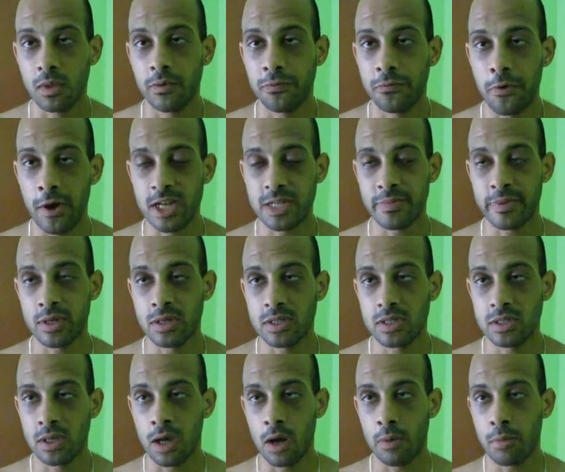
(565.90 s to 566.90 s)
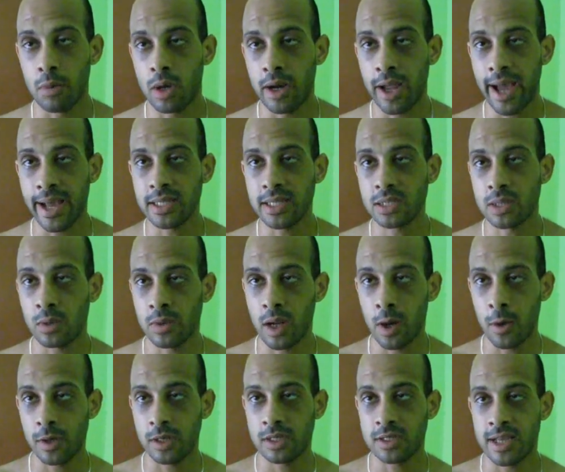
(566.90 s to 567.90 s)
freshman or sophomore in high school when I
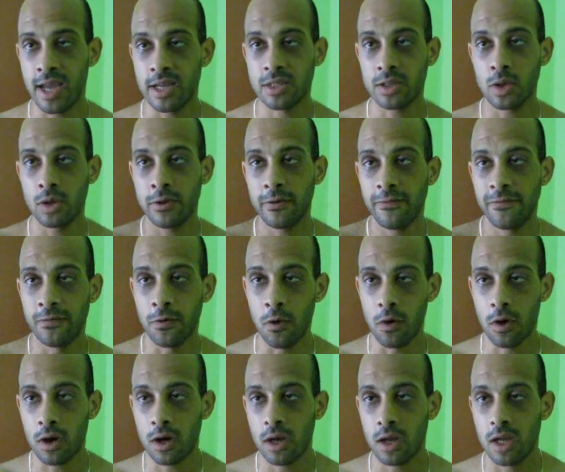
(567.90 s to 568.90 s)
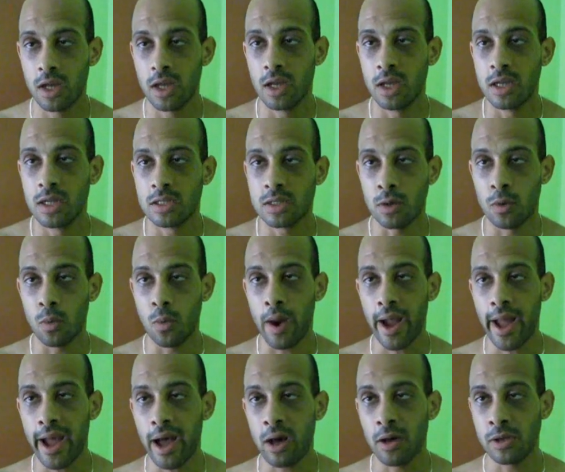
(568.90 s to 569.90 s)
went to size 34. So
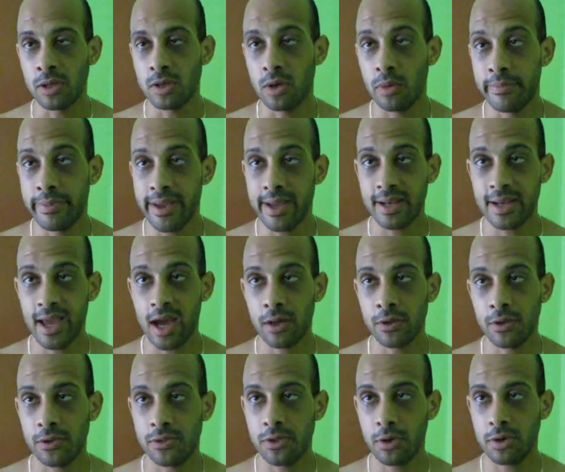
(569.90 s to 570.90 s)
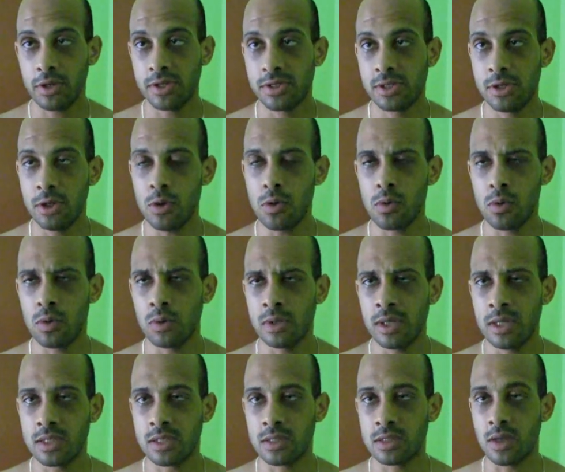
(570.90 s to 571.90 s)
wow, you know, being down to 32,
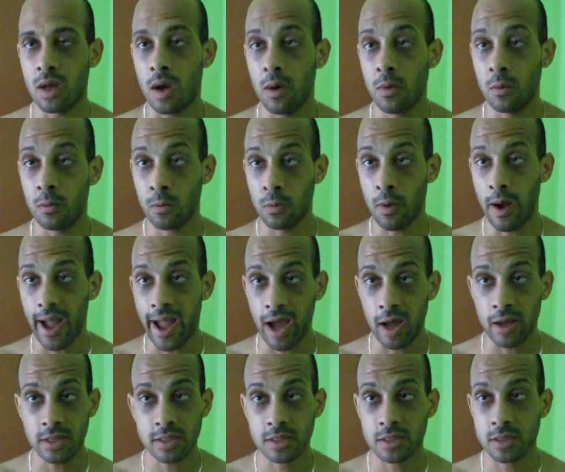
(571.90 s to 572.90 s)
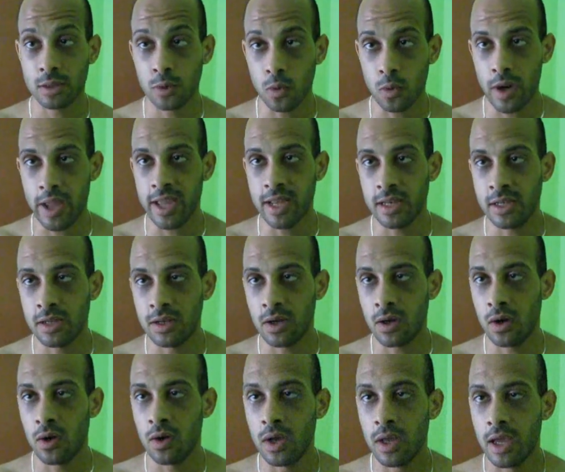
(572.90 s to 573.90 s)
this is great, you
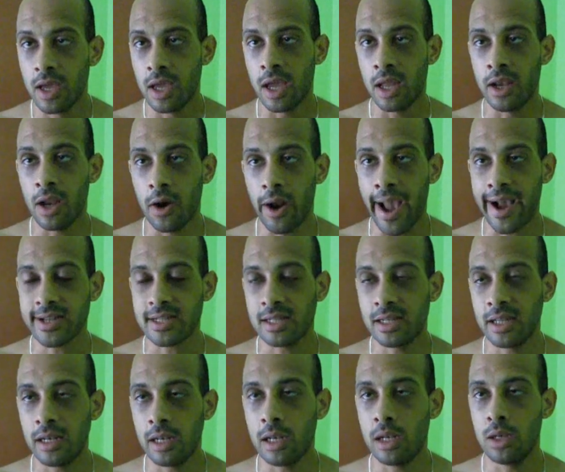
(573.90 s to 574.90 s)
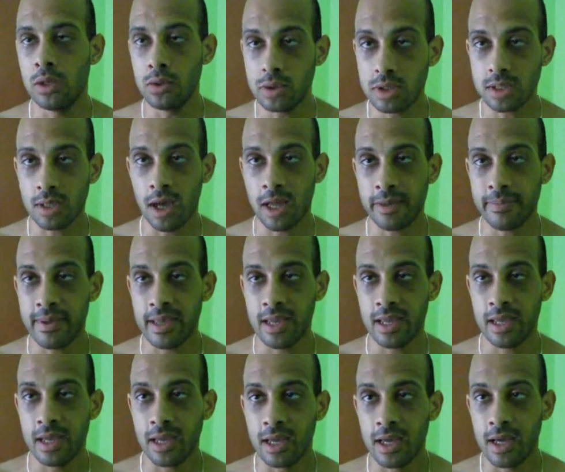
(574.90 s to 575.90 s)
know, and they're actually loose on
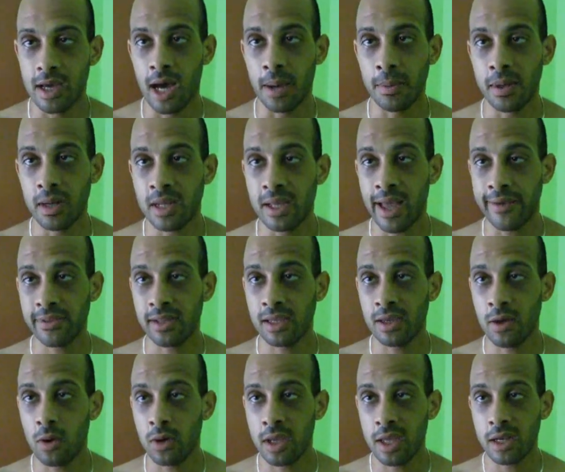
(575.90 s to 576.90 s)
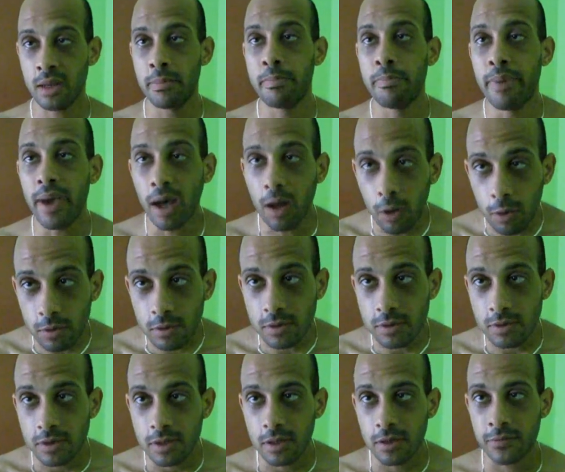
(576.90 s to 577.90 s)
me. I'm going to have to go get a belt
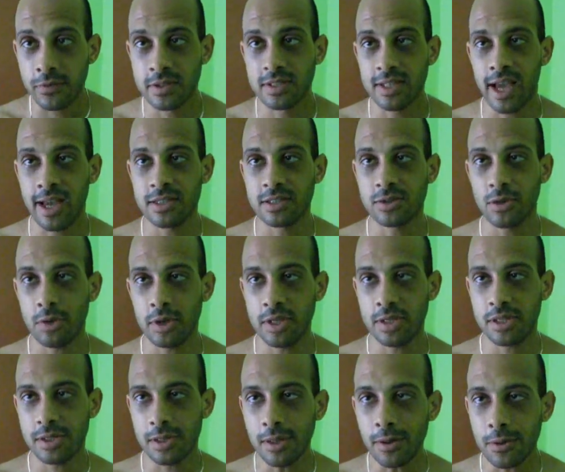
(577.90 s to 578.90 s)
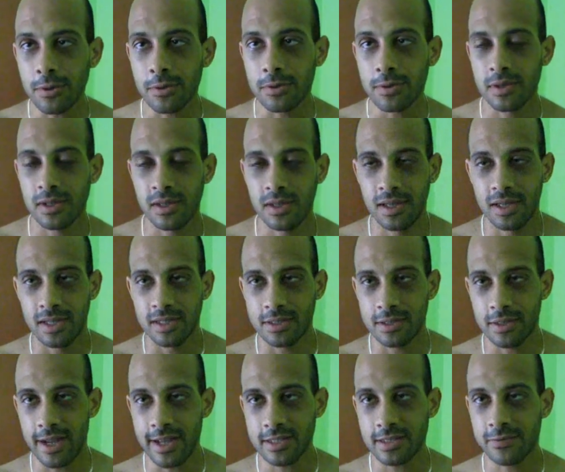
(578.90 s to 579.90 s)
for size 32. So
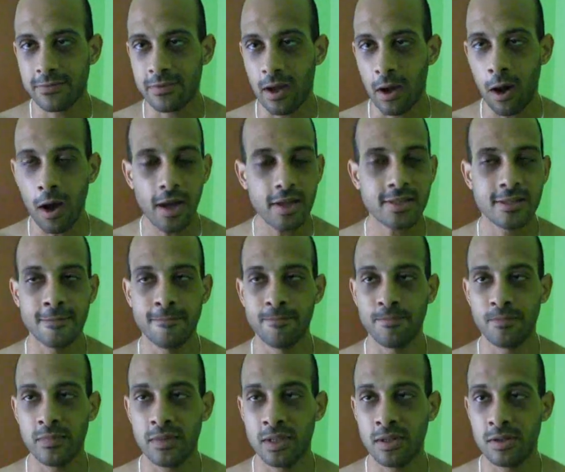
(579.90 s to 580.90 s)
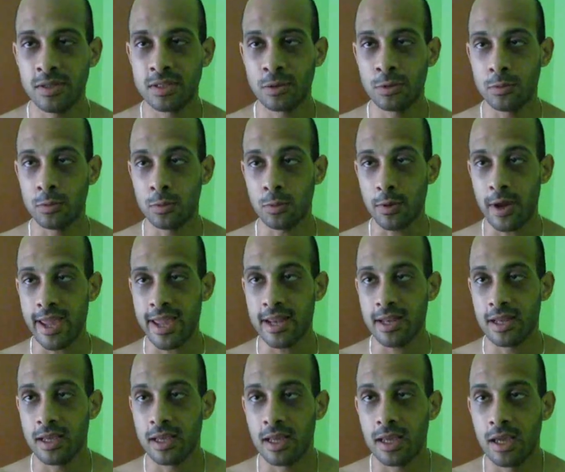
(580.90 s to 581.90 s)
that's awesome, you know, it's great,
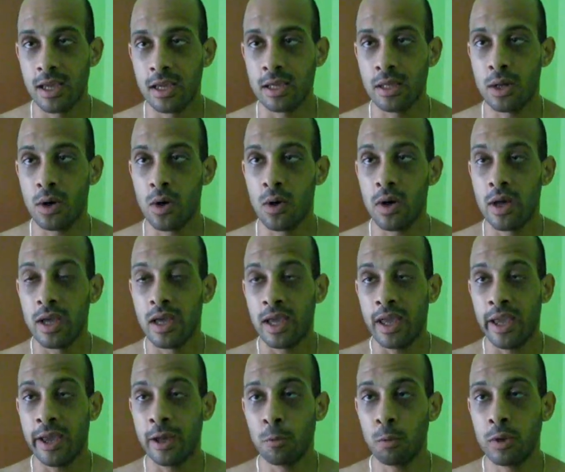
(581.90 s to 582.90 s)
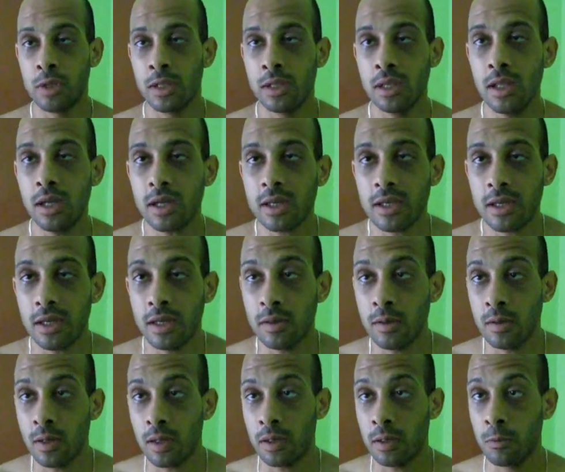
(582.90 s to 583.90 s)
you know, and when you look,
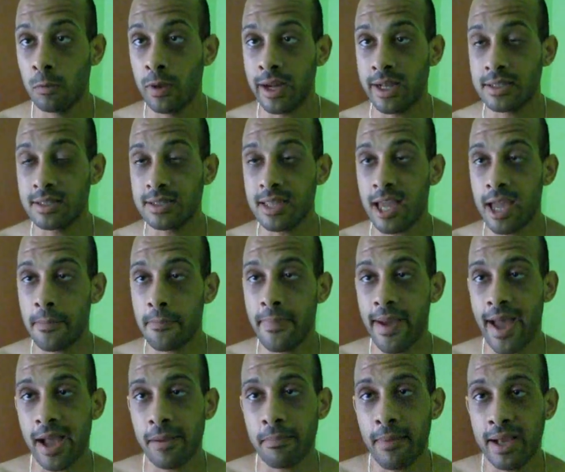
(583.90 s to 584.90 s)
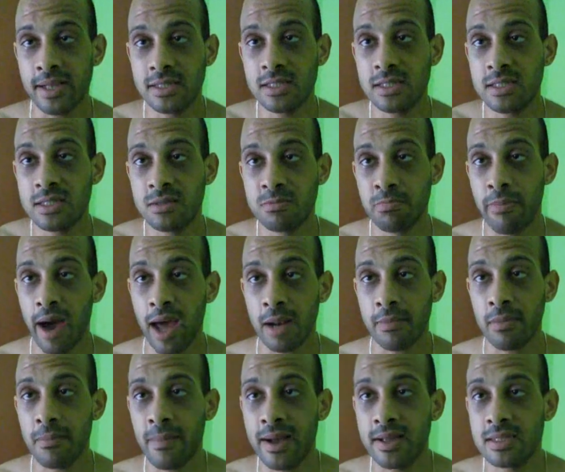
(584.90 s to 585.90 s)
when I stand back, my
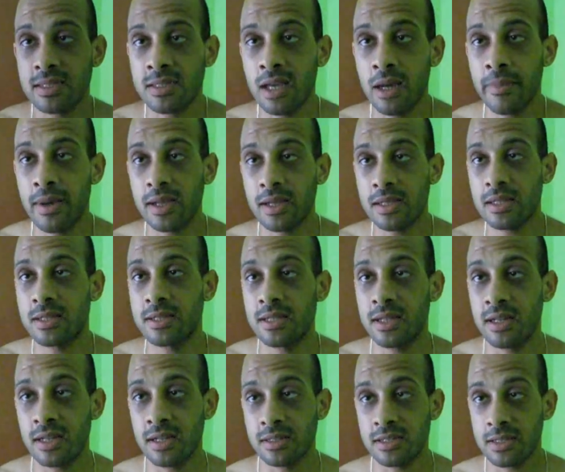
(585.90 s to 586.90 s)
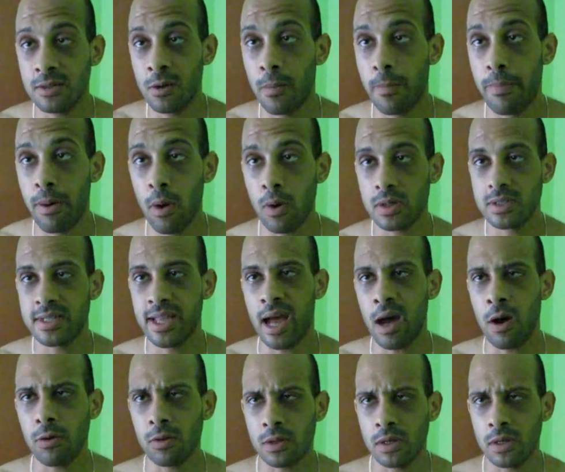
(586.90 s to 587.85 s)
bottom of my stomach kind of still pokes out